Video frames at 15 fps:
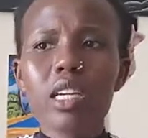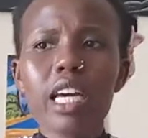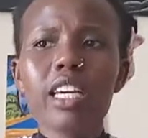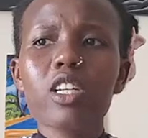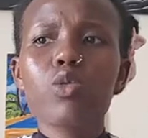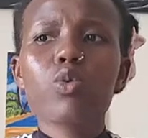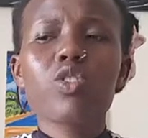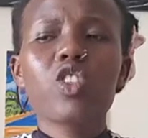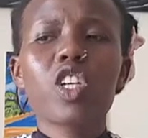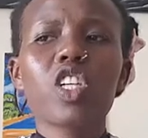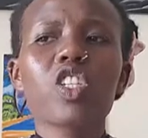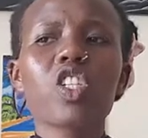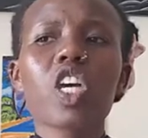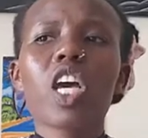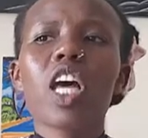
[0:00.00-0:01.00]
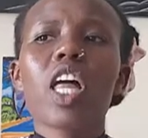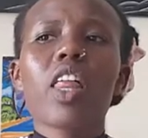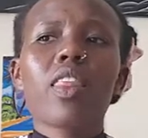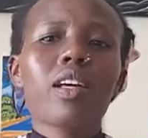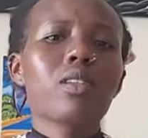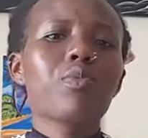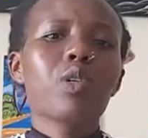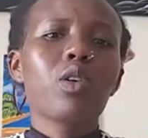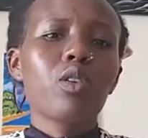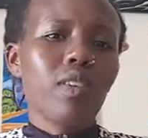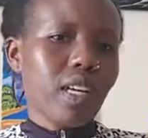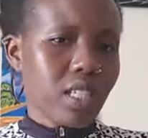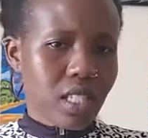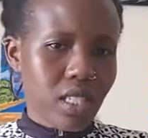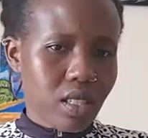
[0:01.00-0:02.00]
Like, it won't change that big of
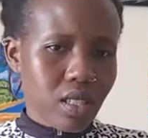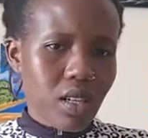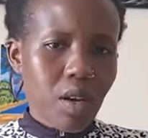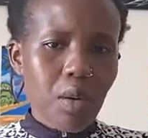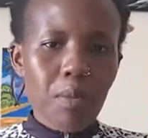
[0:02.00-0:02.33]
a deal.